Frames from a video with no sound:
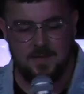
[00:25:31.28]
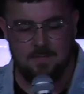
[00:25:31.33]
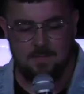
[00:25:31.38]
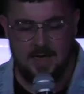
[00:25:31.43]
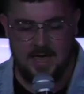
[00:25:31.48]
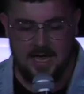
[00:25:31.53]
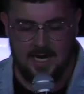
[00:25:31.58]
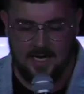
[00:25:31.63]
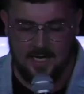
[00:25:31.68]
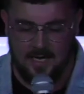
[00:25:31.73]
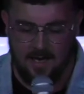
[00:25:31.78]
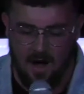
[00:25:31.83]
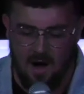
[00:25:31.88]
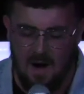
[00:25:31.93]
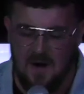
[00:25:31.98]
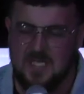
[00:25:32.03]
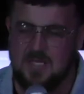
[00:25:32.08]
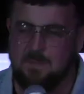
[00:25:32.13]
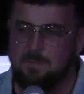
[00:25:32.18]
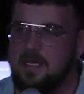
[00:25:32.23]
to make
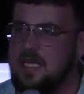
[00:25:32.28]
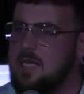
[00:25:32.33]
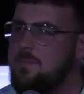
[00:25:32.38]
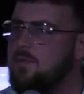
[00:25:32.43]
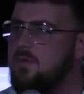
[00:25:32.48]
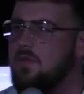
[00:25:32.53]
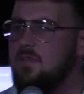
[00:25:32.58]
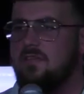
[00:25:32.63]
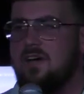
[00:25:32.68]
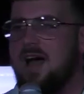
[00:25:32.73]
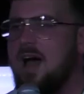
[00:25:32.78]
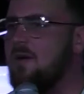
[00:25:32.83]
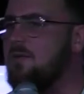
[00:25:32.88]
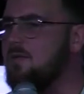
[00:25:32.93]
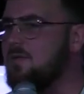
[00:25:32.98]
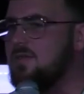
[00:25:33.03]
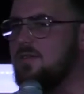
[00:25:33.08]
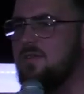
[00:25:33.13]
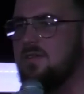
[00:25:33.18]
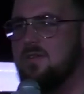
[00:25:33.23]
lost people found.
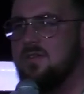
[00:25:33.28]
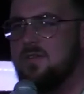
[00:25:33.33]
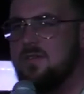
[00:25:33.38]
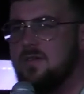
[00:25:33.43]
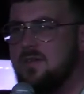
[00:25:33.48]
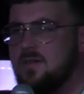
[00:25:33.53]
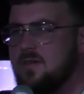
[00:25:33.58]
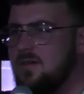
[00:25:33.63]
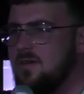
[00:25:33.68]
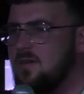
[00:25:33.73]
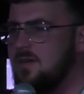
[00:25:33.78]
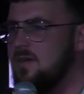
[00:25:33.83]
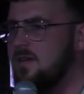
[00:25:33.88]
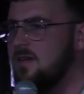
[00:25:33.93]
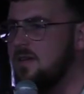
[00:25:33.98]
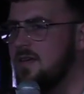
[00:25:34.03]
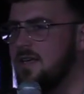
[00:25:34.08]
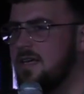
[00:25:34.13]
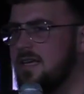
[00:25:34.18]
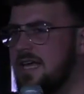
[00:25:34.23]

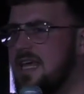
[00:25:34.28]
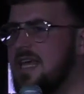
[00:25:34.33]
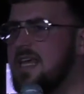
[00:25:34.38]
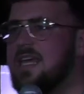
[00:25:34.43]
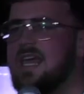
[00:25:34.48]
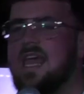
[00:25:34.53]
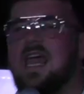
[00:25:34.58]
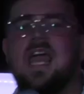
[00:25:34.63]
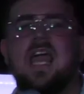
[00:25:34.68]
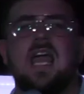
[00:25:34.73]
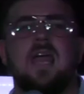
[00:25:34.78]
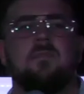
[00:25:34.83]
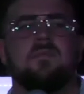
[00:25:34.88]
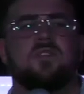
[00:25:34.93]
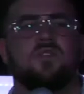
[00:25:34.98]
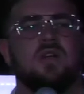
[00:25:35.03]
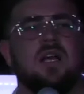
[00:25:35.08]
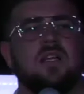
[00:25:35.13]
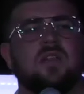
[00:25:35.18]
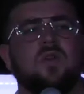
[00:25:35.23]
He came
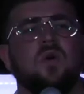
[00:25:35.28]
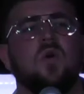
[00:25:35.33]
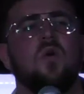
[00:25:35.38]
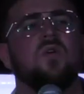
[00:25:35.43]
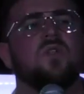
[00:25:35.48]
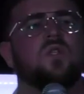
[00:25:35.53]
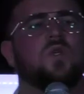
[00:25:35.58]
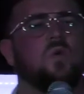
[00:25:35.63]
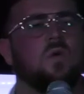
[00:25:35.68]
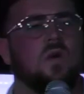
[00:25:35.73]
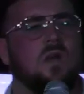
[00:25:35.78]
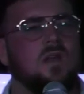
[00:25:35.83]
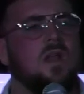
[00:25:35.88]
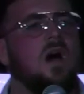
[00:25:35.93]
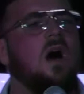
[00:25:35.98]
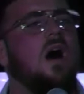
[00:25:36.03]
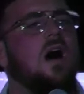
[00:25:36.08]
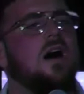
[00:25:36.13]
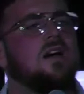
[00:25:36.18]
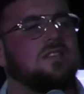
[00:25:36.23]
so that those who are
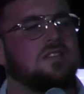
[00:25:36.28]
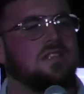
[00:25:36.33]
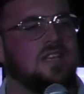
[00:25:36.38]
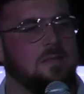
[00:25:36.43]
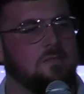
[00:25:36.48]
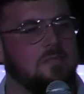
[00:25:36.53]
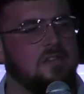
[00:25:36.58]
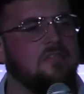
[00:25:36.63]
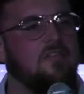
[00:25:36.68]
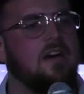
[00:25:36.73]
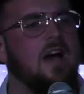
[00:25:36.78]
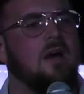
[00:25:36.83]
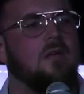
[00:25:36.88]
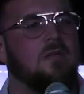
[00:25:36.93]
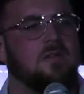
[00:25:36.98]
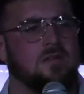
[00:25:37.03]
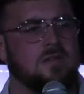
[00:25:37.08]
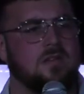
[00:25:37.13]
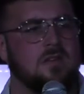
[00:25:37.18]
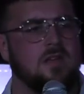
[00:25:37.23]
lost can be
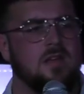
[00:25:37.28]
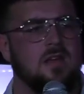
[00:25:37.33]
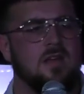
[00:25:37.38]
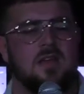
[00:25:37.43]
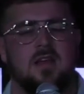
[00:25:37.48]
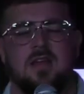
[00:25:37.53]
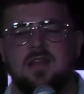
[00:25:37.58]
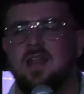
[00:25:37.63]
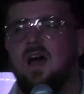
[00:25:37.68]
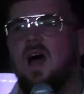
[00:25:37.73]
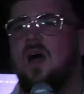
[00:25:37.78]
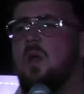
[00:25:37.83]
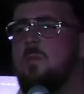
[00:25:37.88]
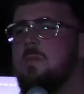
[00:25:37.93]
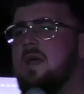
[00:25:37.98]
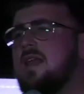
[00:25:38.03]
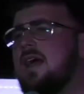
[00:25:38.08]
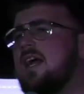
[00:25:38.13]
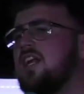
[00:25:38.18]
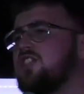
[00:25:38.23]
found. Now, I don't
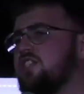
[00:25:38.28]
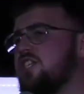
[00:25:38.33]
mean like